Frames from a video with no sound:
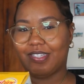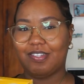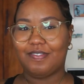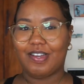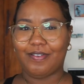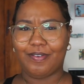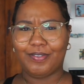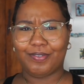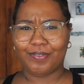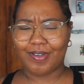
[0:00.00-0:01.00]
cereal,
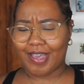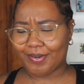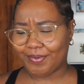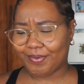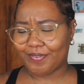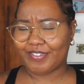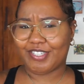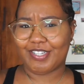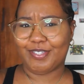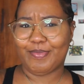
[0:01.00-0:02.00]
although I don't know if it's
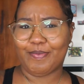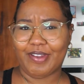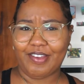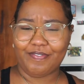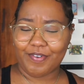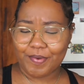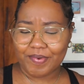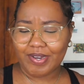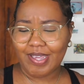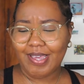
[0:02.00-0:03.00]
just me, but I
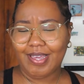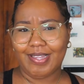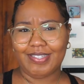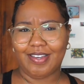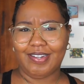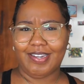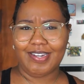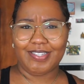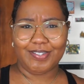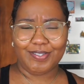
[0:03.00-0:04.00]
found it's gotten a
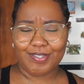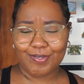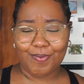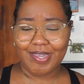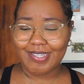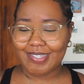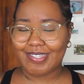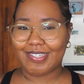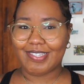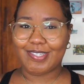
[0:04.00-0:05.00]
little sweet,
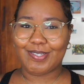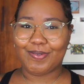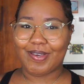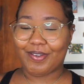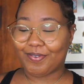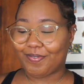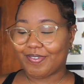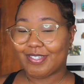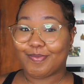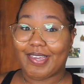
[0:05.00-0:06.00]
so I don't know if
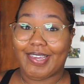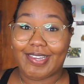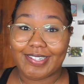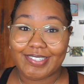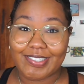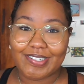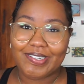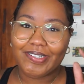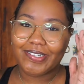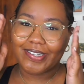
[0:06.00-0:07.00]
it's my age
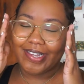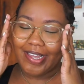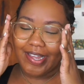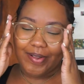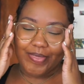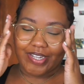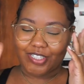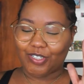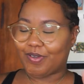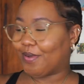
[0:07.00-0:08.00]
that's
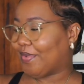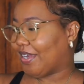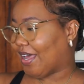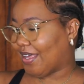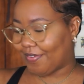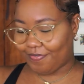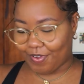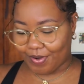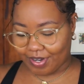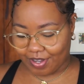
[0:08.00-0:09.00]
showing, but I
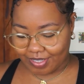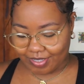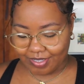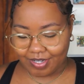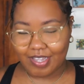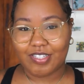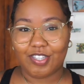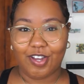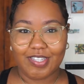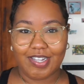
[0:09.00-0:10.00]
found it's
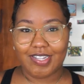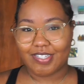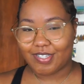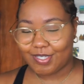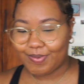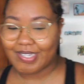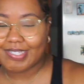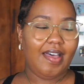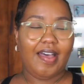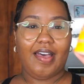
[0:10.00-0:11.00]
got a little sweet.
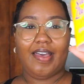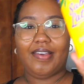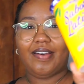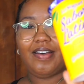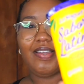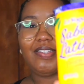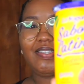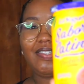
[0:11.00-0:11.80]
I got